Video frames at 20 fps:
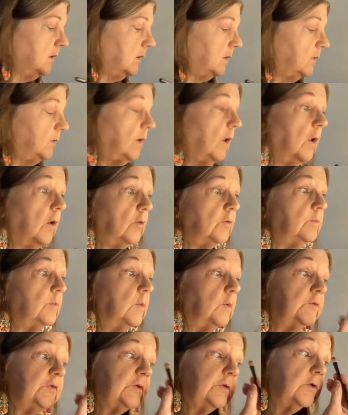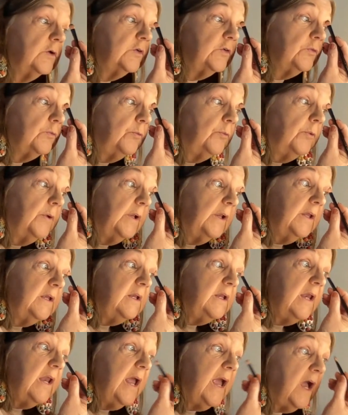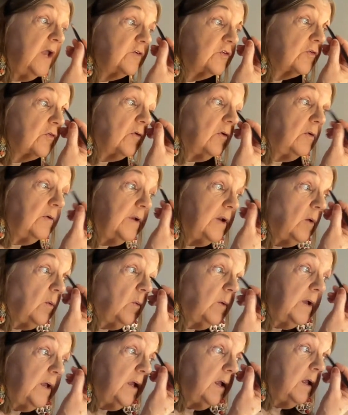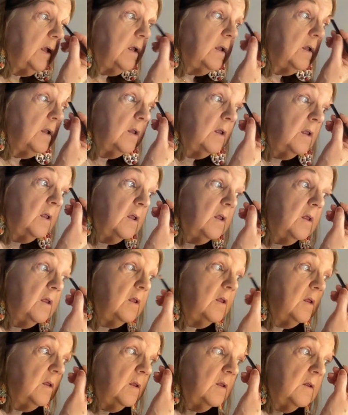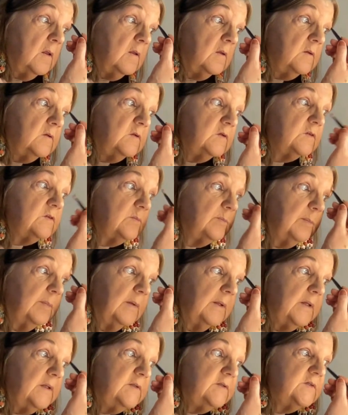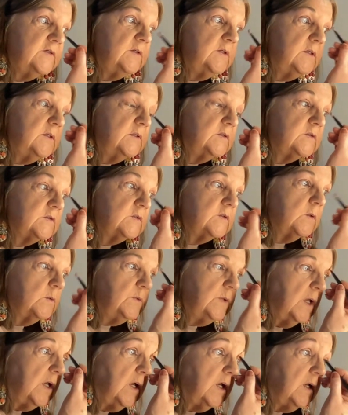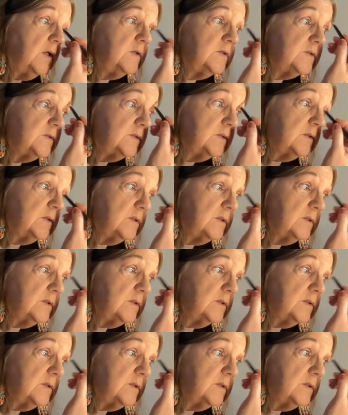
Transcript: It almost looks really natural in a way. Just blends in so nice.